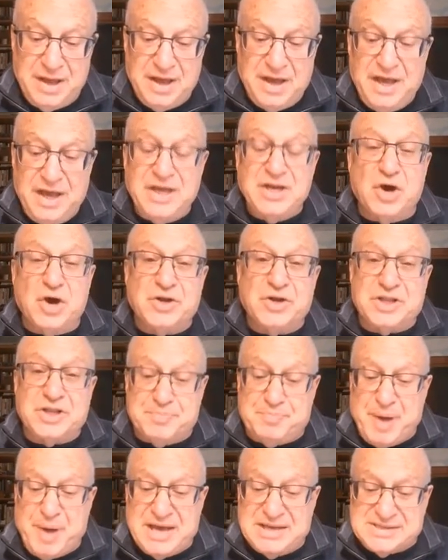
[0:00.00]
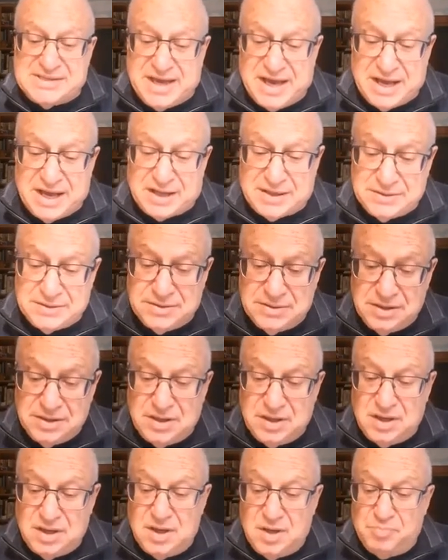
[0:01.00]
He noted the pay scale.
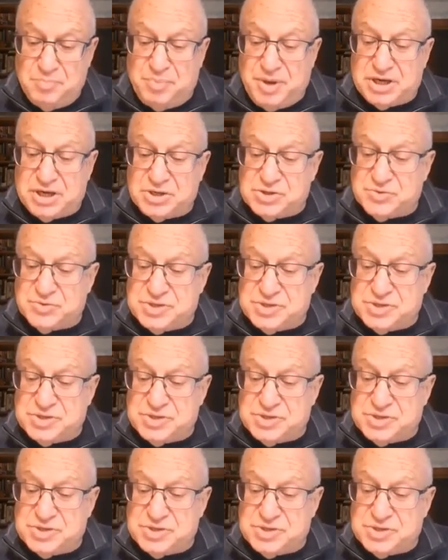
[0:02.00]
Pickers